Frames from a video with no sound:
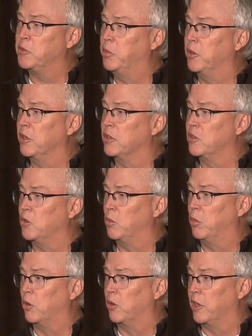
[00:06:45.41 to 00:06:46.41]
putting a
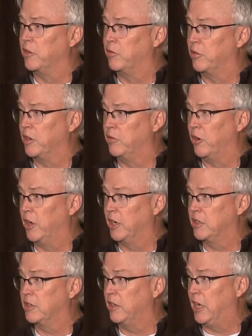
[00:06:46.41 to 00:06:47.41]
snowblower on the front of your
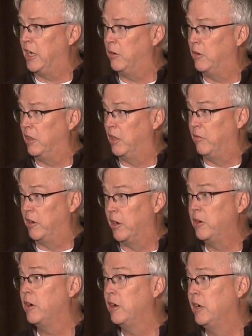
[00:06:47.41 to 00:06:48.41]
X9
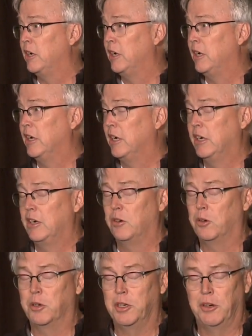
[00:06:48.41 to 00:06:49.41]
1100
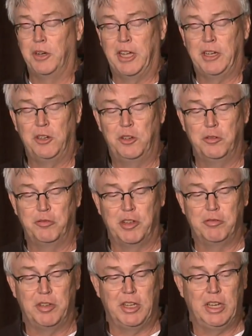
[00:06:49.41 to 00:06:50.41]
or your
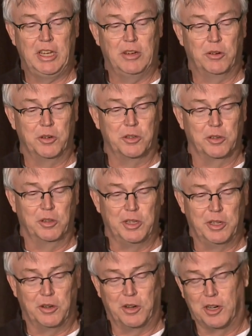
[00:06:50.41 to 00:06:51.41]
9250 or your
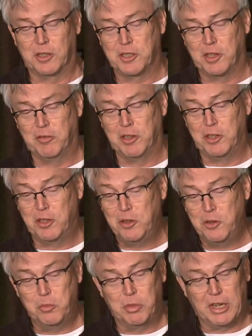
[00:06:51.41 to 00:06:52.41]
Gleaner
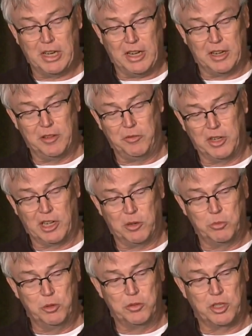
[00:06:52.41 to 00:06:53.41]
R72. But hey, if you got to
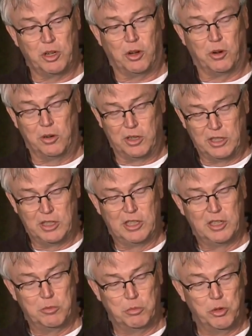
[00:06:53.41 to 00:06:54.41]
move snow,
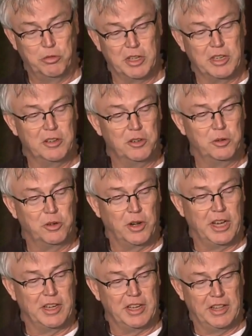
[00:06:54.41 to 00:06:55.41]
move it, do it
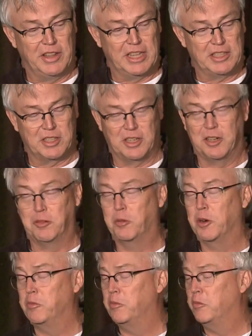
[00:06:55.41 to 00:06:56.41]
right. And that's
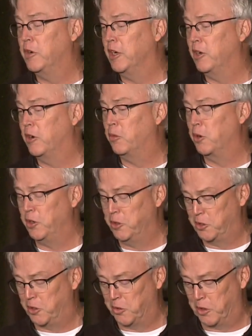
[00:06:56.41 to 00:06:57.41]
what we're
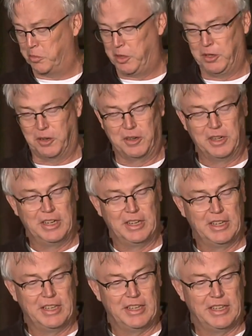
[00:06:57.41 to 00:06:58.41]
used to up here
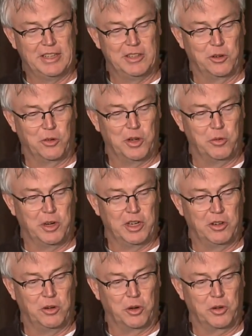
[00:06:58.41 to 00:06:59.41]
in the Great White
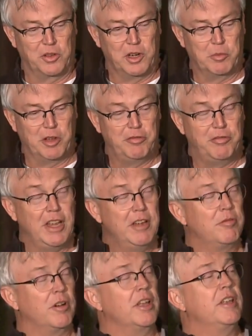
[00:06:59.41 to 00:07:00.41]
North. Now, my favorite